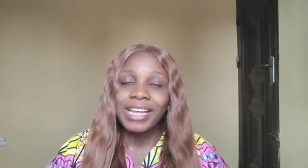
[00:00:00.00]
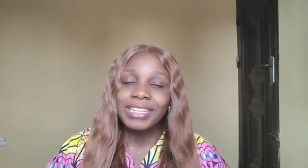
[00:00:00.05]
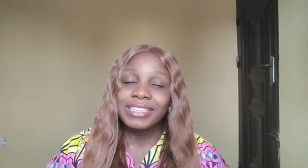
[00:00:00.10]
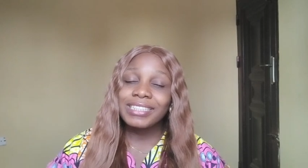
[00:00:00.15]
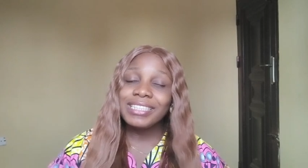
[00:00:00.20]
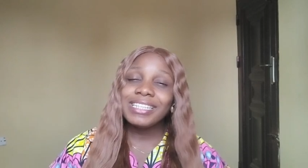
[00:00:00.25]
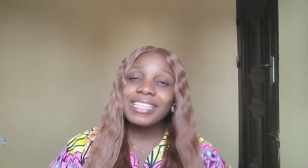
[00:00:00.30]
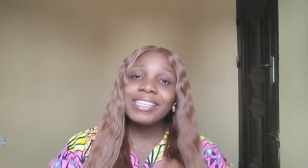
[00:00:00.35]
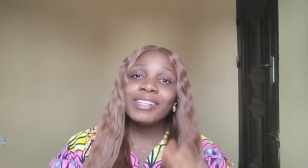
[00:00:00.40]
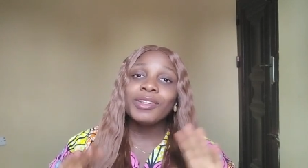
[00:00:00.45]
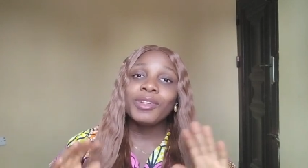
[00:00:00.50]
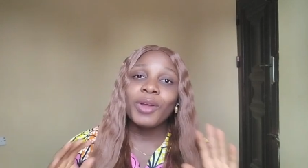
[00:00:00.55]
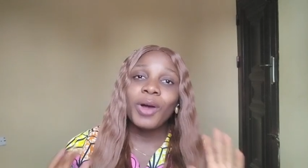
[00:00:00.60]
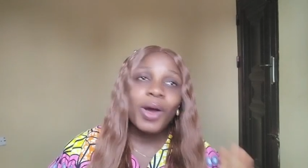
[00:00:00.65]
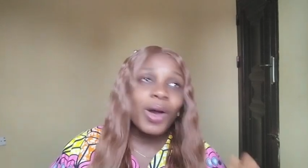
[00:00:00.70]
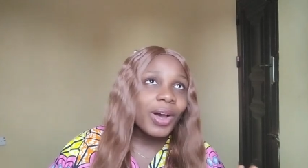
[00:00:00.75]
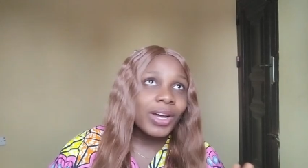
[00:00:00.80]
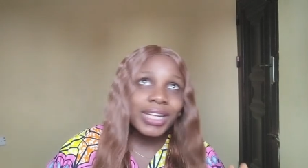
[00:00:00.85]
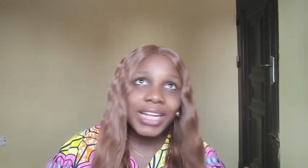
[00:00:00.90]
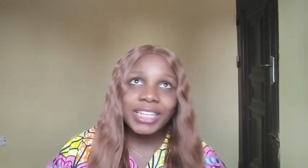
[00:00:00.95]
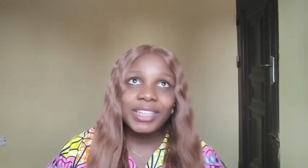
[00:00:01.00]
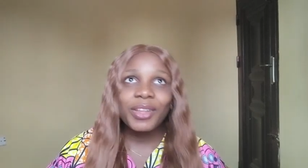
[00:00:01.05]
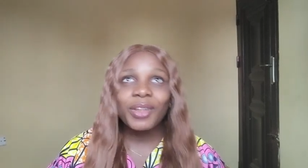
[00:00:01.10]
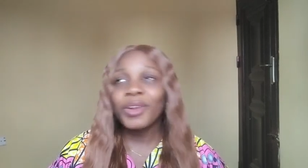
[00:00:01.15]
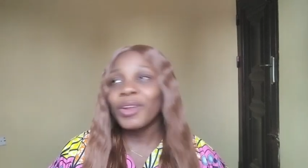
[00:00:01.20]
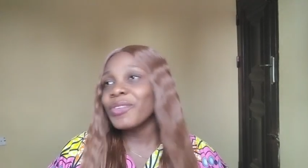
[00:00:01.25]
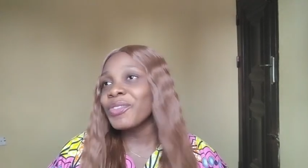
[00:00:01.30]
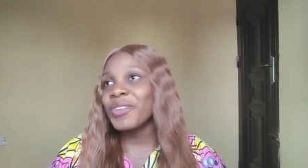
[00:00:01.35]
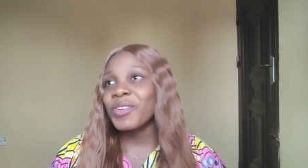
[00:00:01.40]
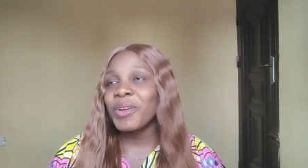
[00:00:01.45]
The law that all
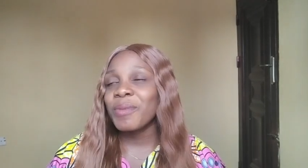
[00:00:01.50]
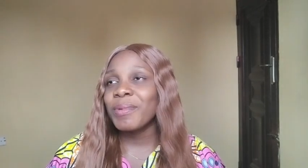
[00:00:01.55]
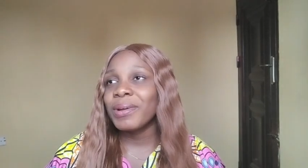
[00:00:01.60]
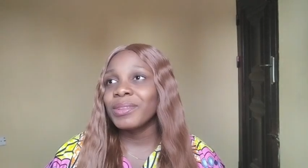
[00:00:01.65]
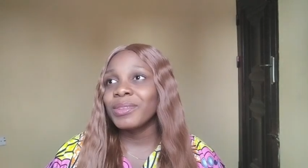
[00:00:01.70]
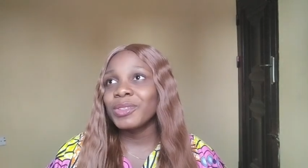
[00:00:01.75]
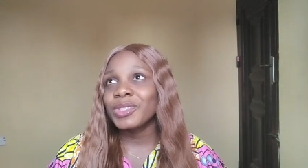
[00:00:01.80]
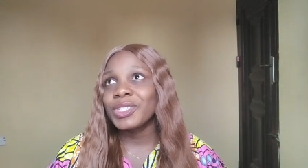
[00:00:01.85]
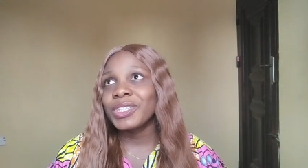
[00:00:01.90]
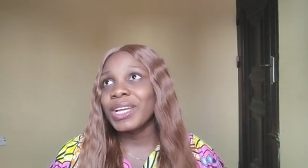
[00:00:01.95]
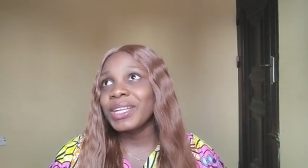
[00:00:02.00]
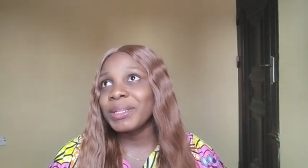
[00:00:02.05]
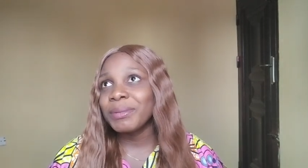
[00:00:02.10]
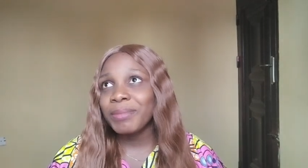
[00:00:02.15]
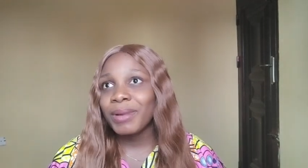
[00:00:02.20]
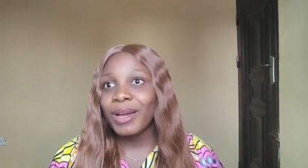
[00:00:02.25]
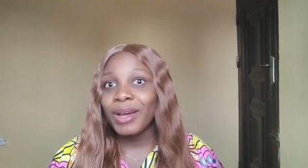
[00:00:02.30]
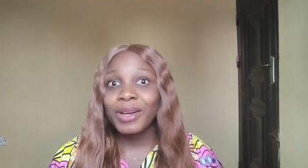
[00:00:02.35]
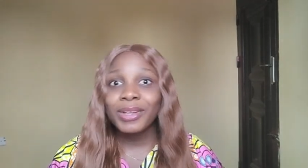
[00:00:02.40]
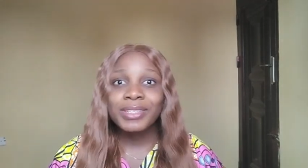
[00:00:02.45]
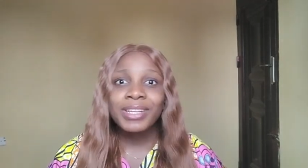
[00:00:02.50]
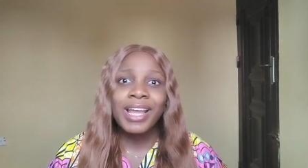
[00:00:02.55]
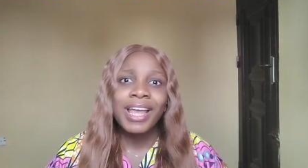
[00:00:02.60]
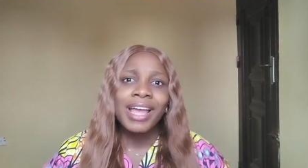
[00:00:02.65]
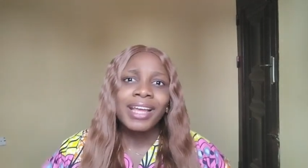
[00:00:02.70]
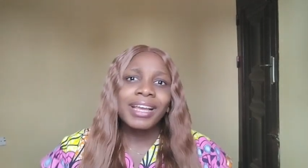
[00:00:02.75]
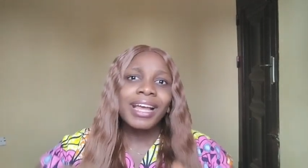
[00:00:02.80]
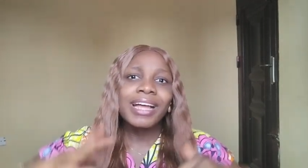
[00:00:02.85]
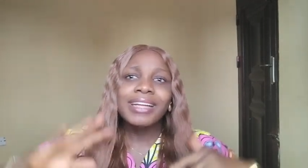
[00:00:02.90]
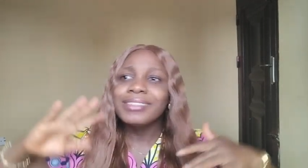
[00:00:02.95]
of you come out to shout about,
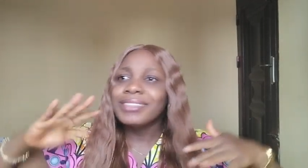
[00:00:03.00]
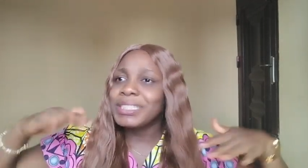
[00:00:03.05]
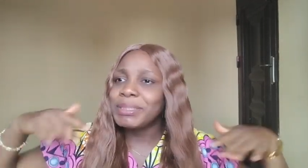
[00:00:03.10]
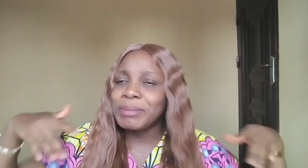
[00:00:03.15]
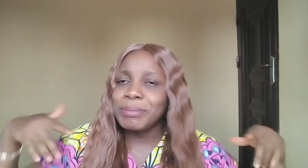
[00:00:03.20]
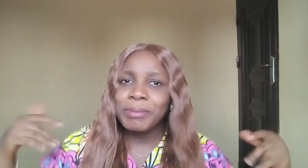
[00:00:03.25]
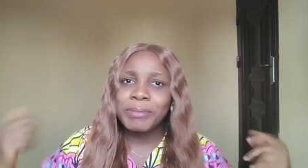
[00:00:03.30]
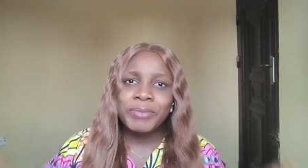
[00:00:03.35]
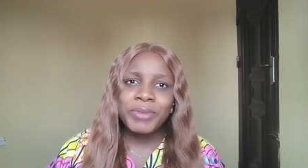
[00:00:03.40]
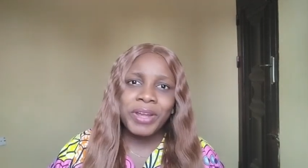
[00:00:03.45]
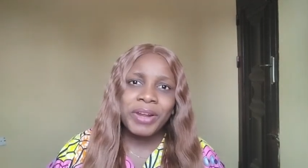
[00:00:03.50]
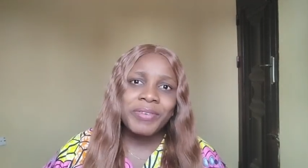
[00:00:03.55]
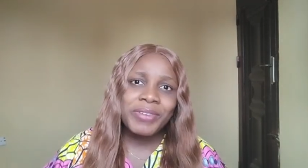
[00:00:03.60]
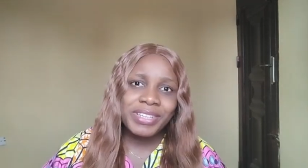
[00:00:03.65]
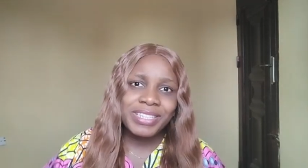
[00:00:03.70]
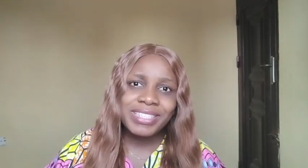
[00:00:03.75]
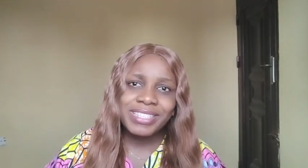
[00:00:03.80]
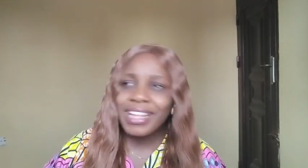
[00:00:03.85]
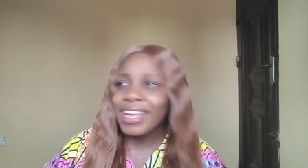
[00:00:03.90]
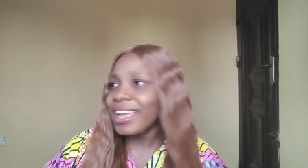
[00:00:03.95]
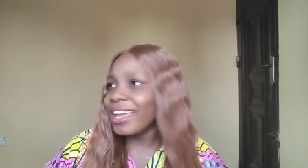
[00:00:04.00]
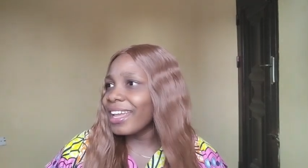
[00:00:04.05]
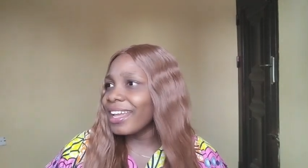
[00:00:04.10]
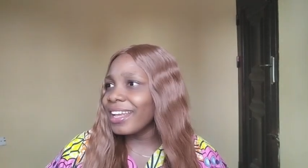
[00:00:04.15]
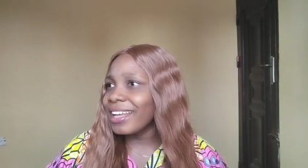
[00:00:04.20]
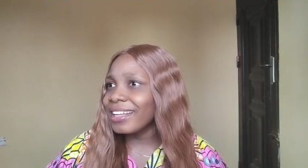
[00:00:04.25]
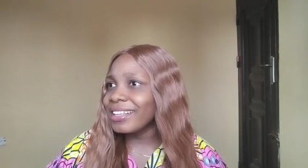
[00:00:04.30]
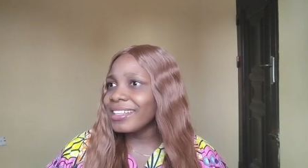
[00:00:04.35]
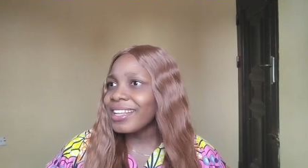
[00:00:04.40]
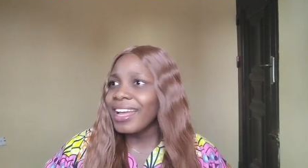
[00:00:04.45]
can this people be
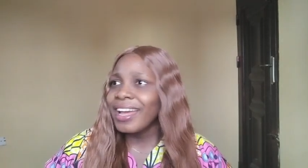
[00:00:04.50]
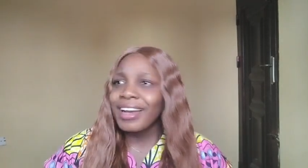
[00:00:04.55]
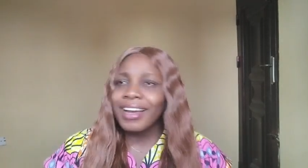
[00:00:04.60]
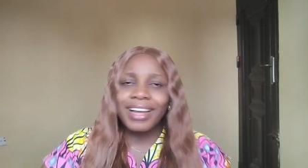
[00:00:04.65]
arrested?